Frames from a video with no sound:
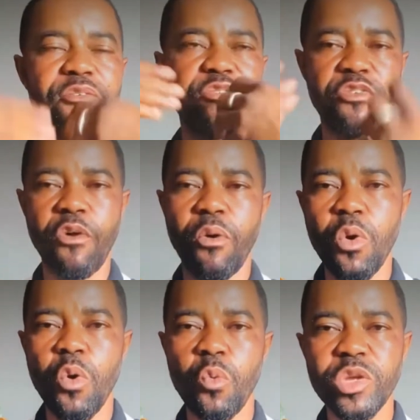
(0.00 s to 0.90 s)
4,
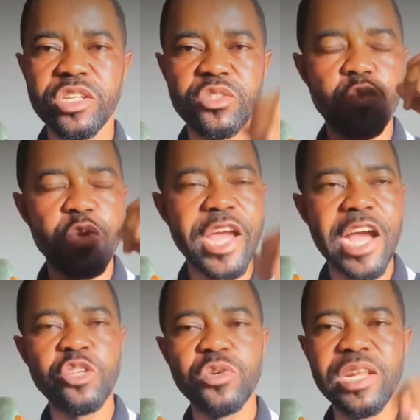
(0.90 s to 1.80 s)
which is where
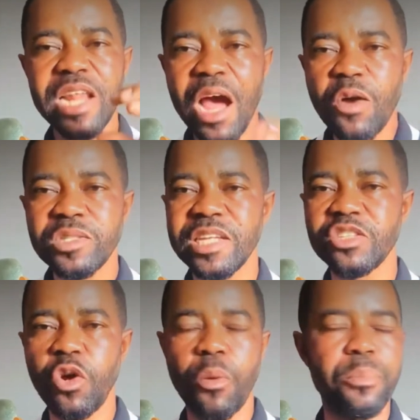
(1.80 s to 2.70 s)
you now
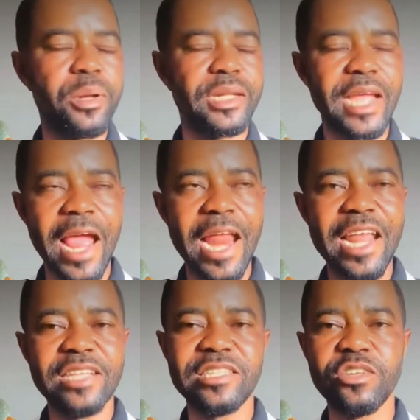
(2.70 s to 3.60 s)
set up the
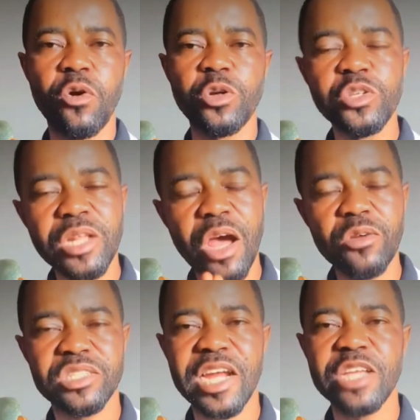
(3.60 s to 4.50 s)
LLC, or you now
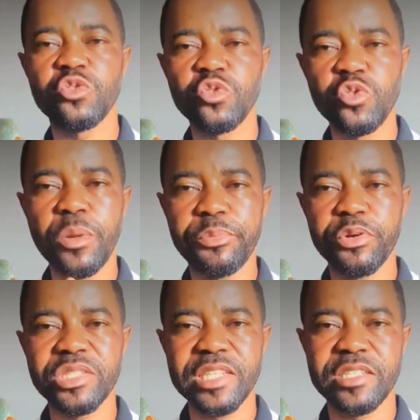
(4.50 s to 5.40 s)
try to do the
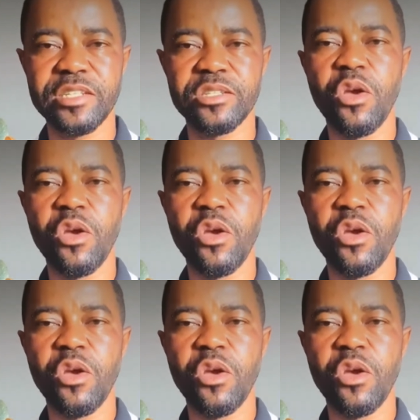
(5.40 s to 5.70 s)
processes